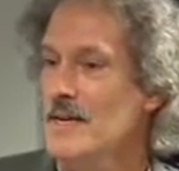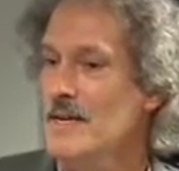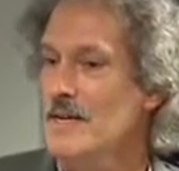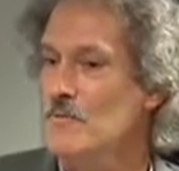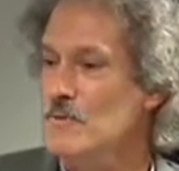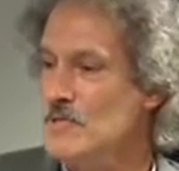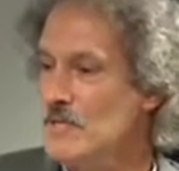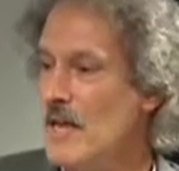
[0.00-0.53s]

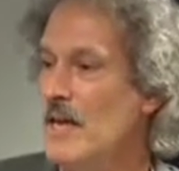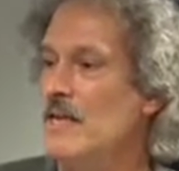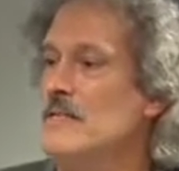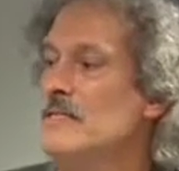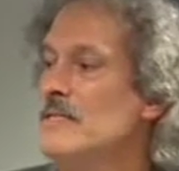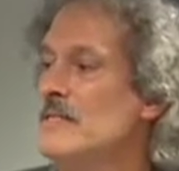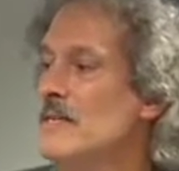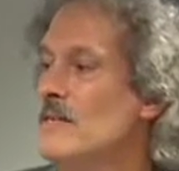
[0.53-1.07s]
It was
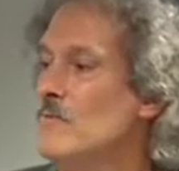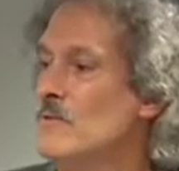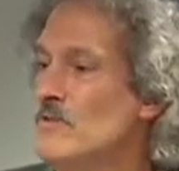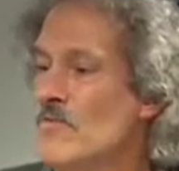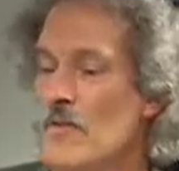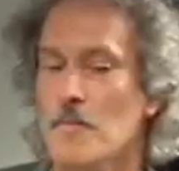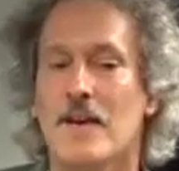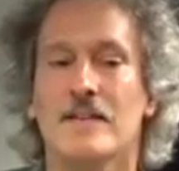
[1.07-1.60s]
dates. It was
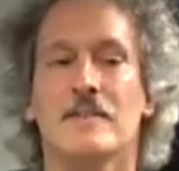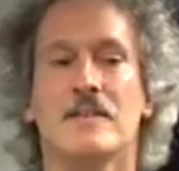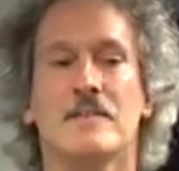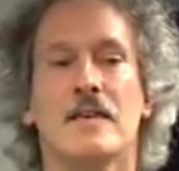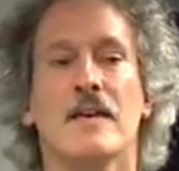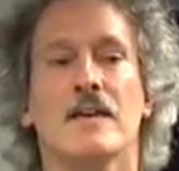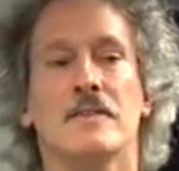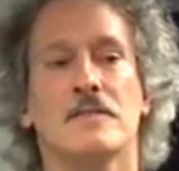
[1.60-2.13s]
fermented
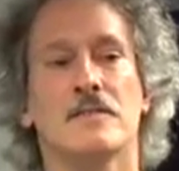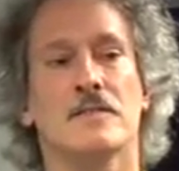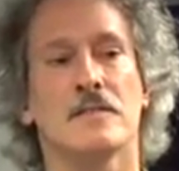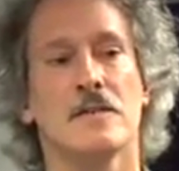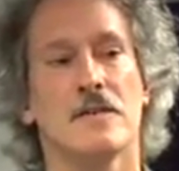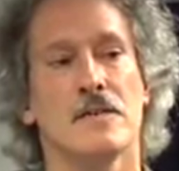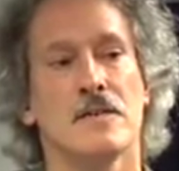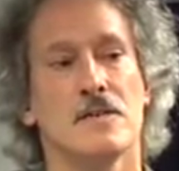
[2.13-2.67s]

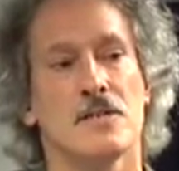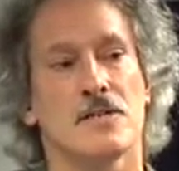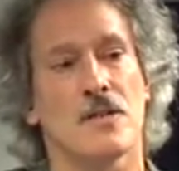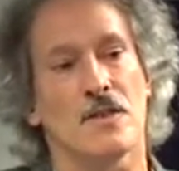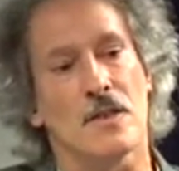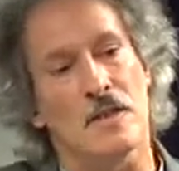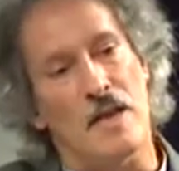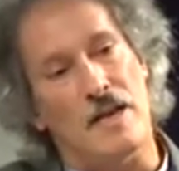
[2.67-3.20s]
dates. So
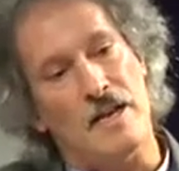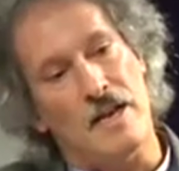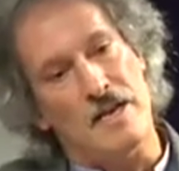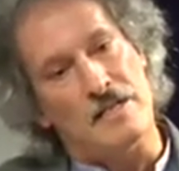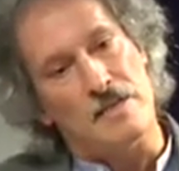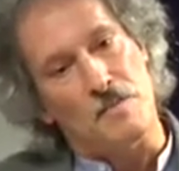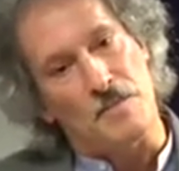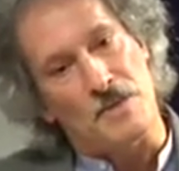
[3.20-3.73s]
the date
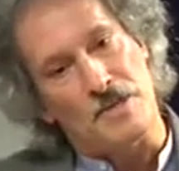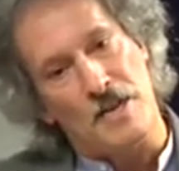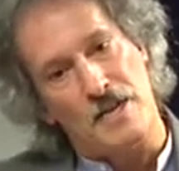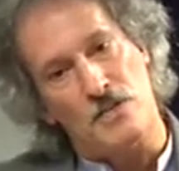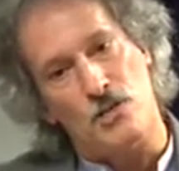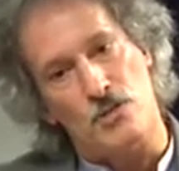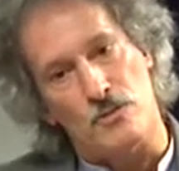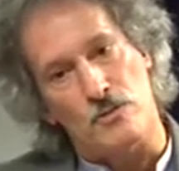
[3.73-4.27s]
has the
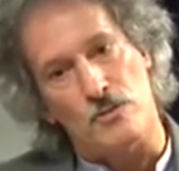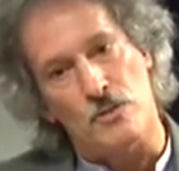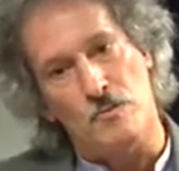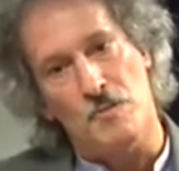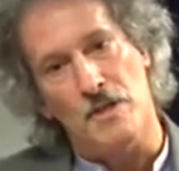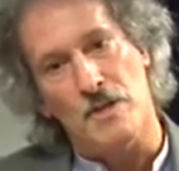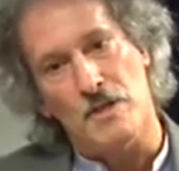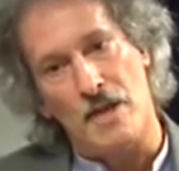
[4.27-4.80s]
potential to
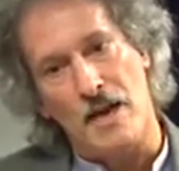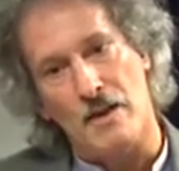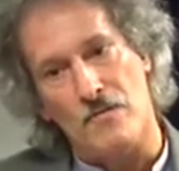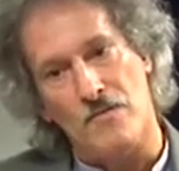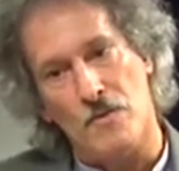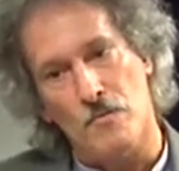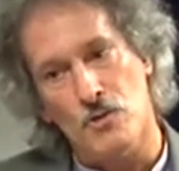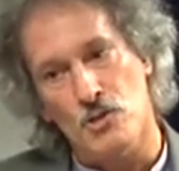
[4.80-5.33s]
be that
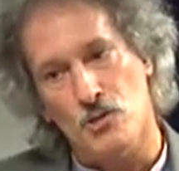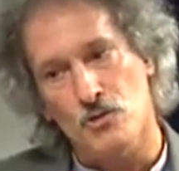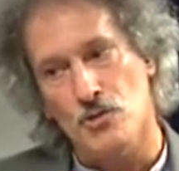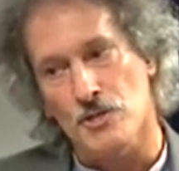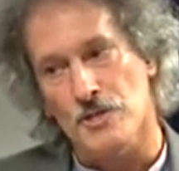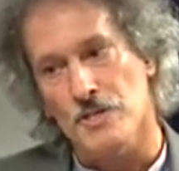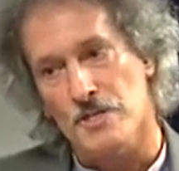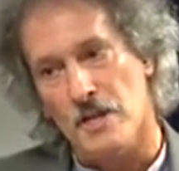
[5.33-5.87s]
from which you
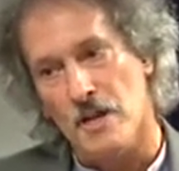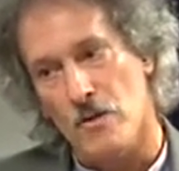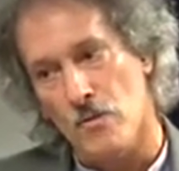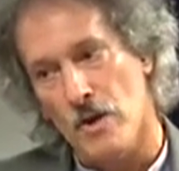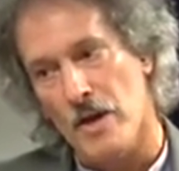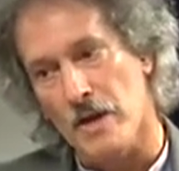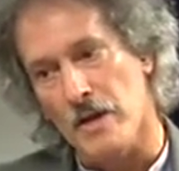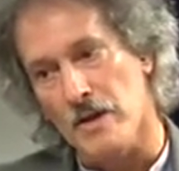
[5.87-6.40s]
should stay
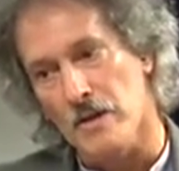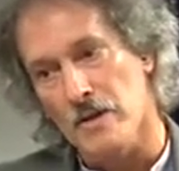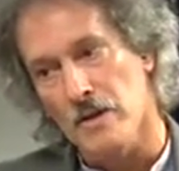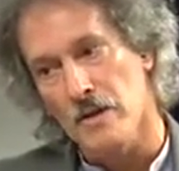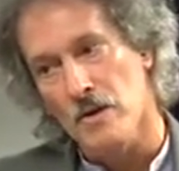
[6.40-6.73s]
away,